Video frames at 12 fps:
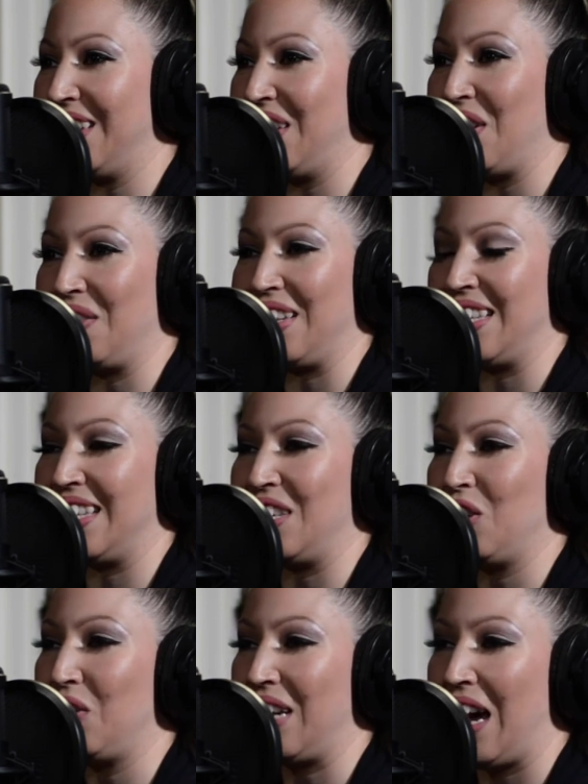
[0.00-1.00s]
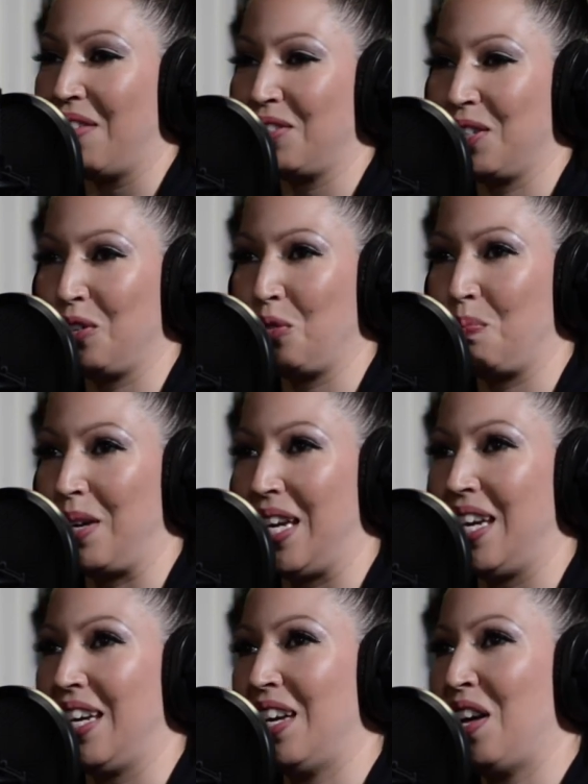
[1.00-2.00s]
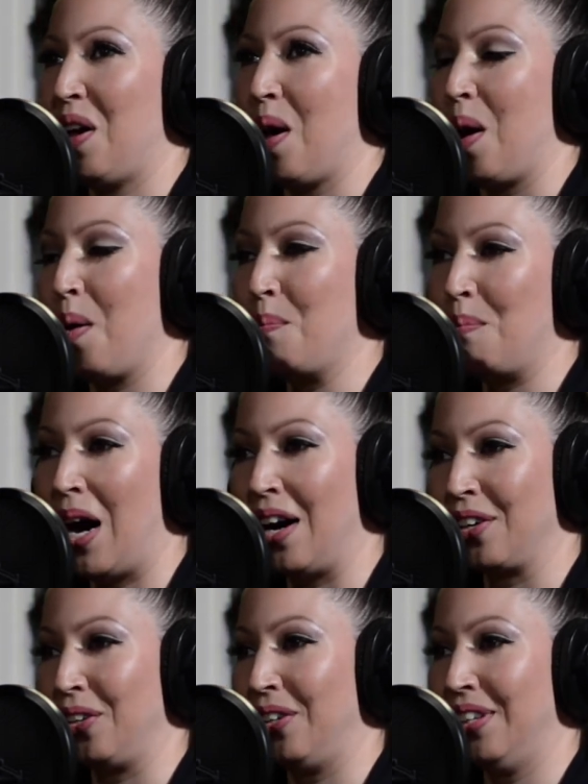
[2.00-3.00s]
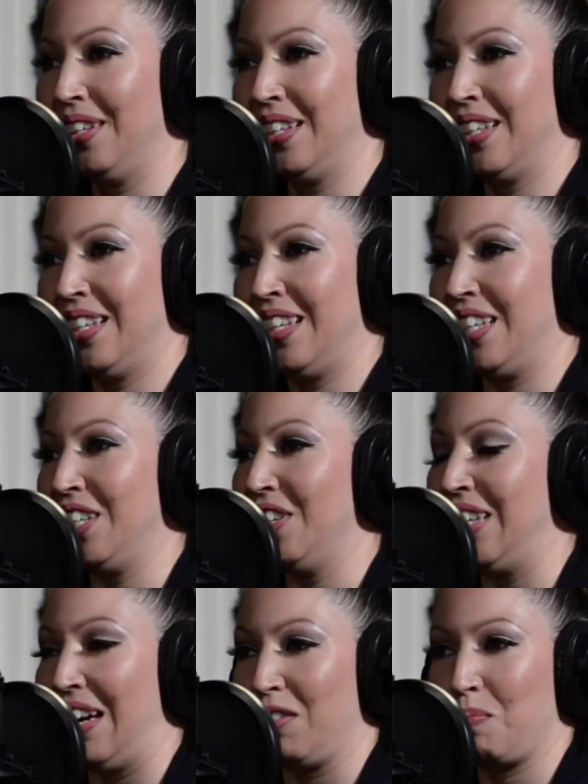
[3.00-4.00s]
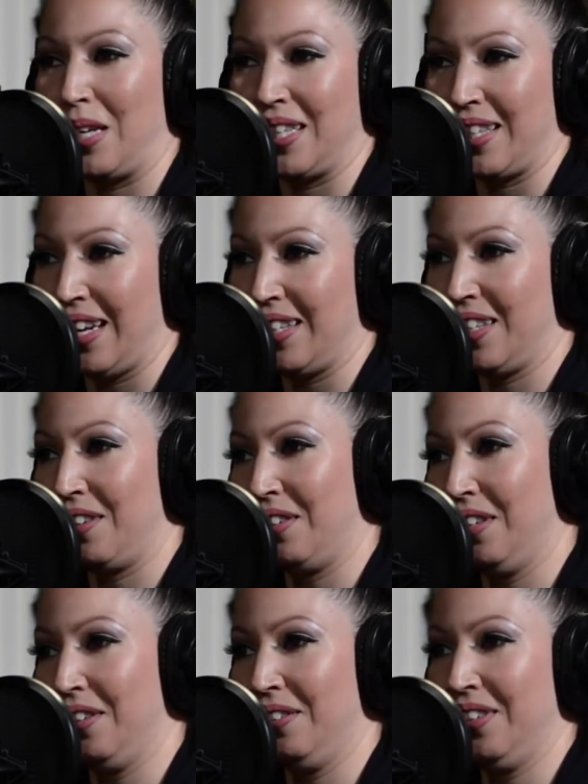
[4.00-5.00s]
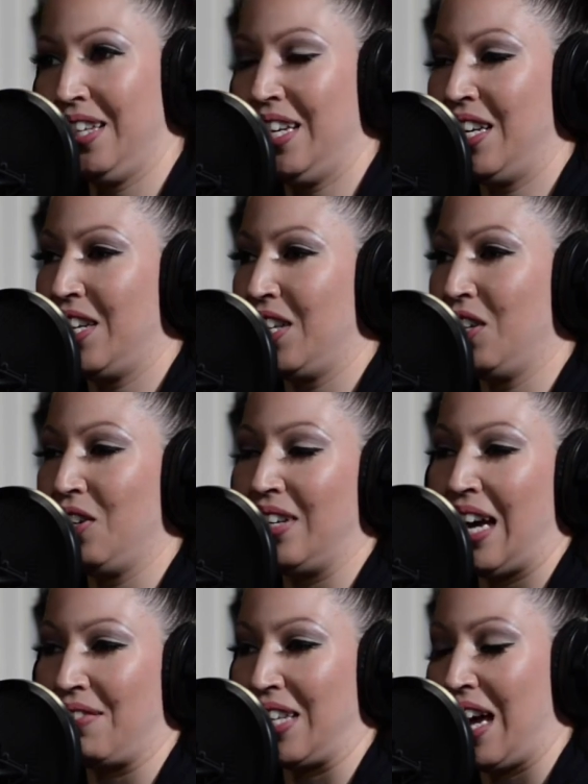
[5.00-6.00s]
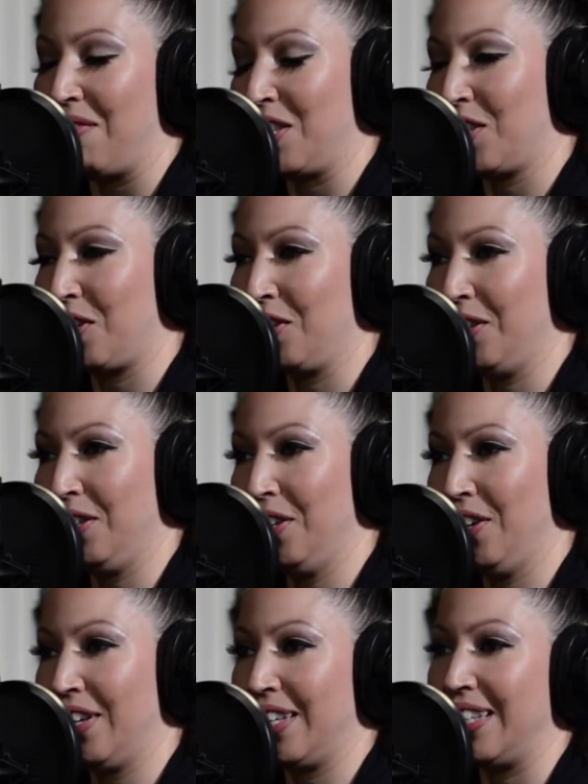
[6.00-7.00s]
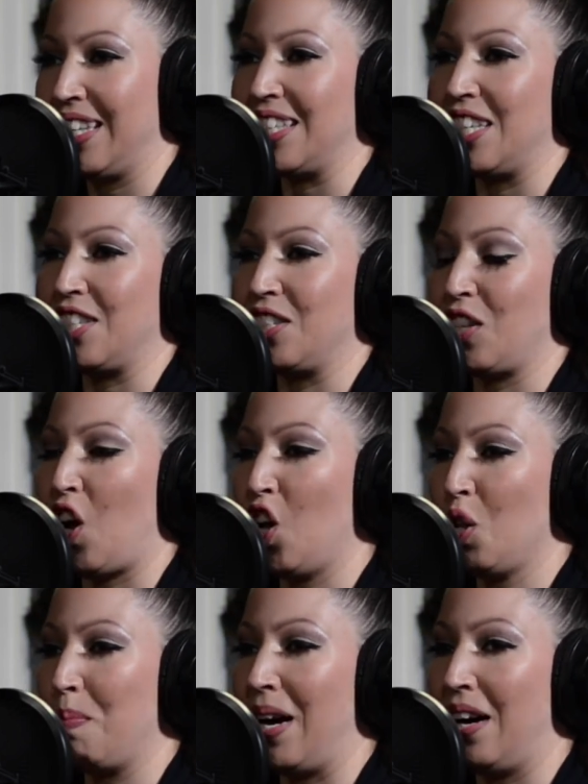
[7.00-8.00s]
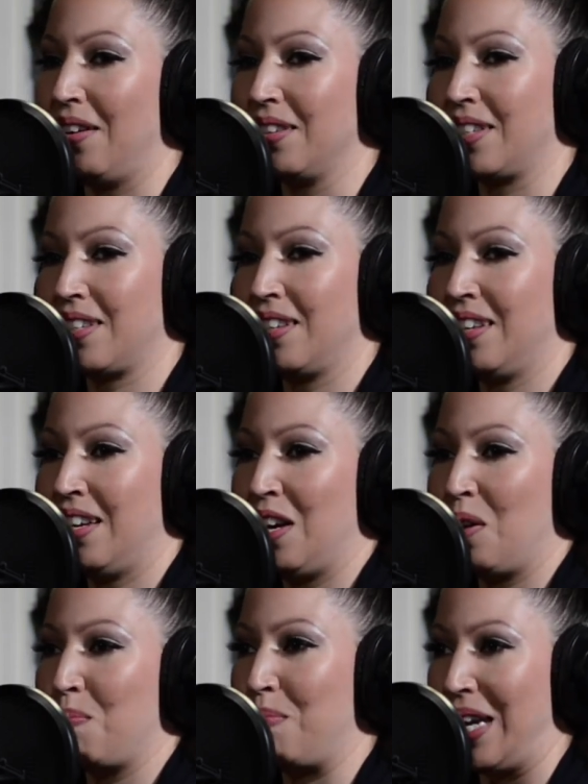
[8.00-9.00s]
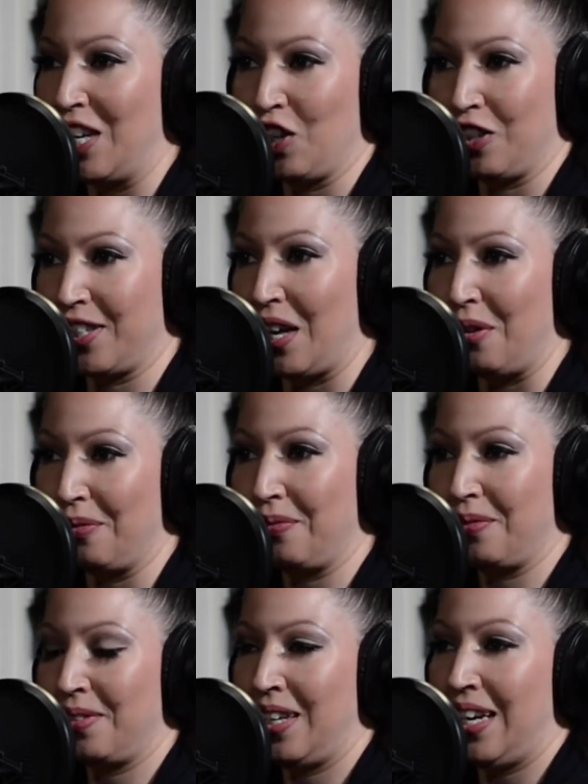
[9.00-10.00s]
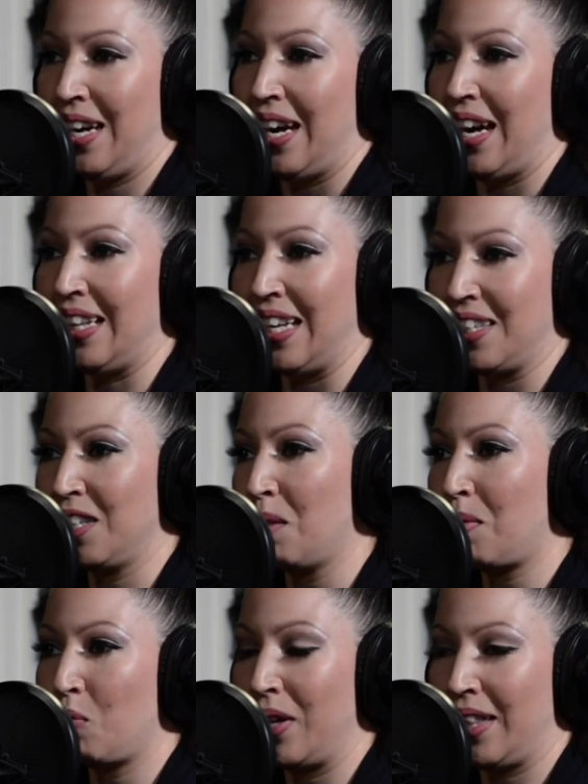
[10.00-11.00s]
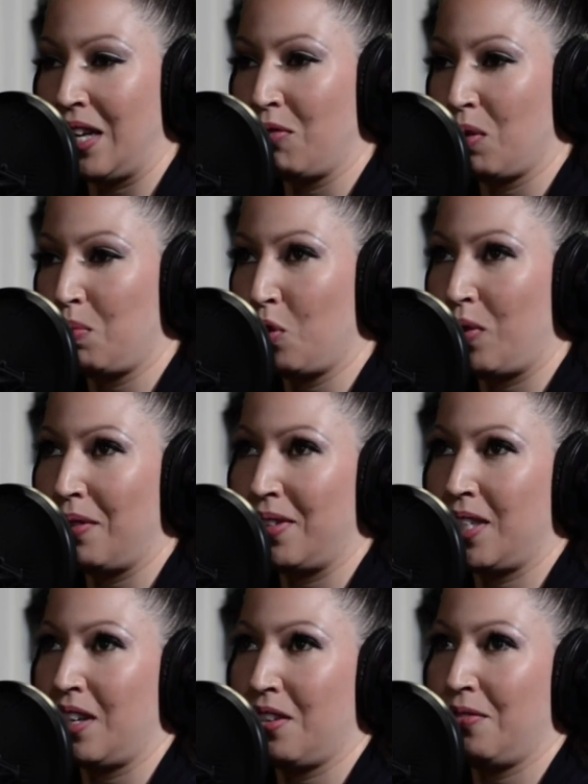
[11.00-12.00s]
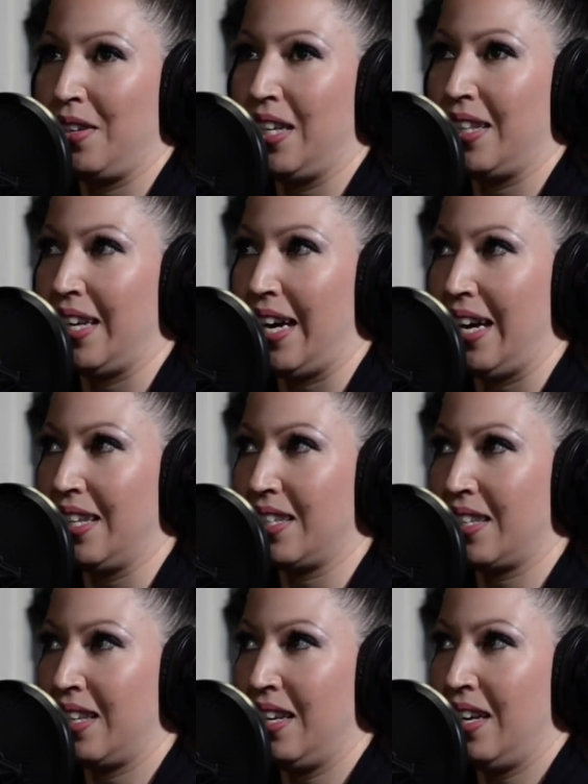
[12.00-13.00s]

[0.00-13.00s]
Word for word: You know, you don't have to be a model. You don't have to be a size zero. You don't have to have a certain look. This is, it's all about being yourself. And that's the number one thing with boudoir photography that